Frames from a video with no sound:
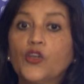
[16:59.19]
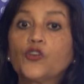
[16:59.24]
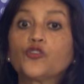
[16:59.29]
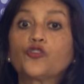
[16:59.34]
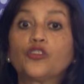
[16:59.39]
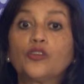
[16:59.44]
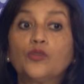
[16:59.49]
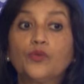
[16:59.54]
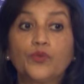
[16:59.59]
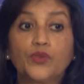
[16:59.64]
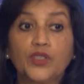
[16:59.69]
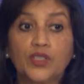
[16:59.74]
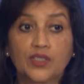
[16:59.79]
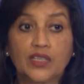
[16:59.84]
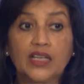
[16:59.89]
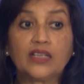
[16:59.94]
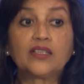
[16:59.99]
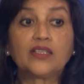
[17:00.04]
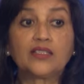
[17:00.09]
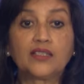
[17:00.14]
So the
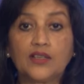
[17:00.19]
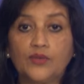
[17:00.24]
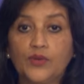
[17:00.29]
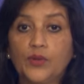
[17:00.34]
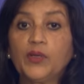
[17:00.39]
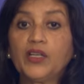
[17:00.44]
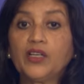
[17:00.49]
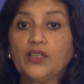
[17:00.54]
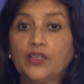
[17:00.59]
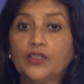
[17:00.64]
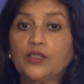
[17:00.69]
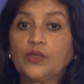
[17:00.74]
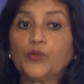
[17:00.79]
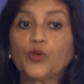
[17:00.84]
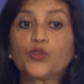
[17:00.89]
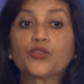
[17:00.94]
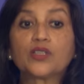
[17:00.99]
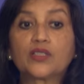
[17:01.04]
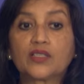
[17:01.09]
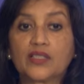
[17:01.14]
sentence that women heard the
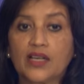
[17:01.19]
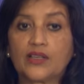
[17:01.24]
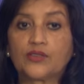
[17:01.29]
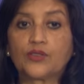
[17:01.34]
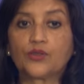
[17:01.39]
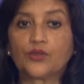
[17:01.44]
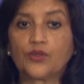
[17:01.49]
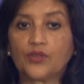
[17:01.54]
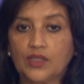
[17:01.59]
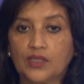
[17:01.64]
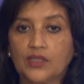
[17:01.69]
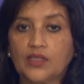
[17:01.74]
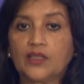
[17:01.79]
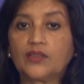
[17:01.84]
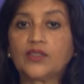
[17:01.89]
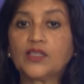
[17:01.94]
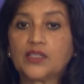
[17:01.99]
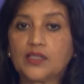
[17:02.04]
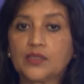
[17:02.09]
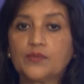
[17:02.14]
most is, kya zarurat hai?
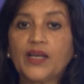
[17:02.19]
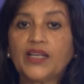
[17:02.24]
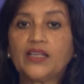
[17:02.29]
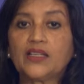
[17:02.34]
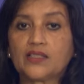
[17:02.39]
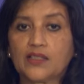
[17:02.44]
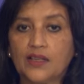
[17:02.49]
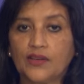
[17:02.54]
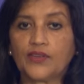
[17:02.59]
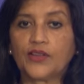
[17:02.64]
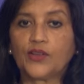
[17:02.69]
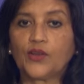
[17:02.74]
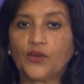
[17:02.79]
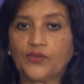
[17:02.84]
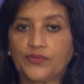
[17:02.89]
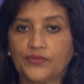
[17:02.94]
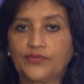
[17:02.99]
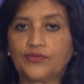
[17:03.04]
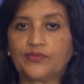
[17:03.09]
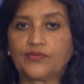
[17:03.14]
This is my discovery
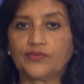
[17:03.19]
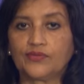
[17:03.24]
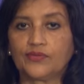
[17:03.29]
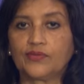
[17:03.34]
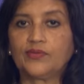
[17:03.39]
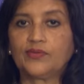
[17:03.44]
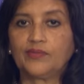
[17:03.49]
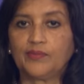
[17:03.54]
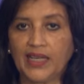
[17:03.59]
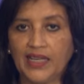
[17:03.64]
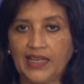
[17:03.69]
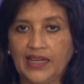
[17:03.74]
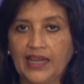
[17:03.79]
of my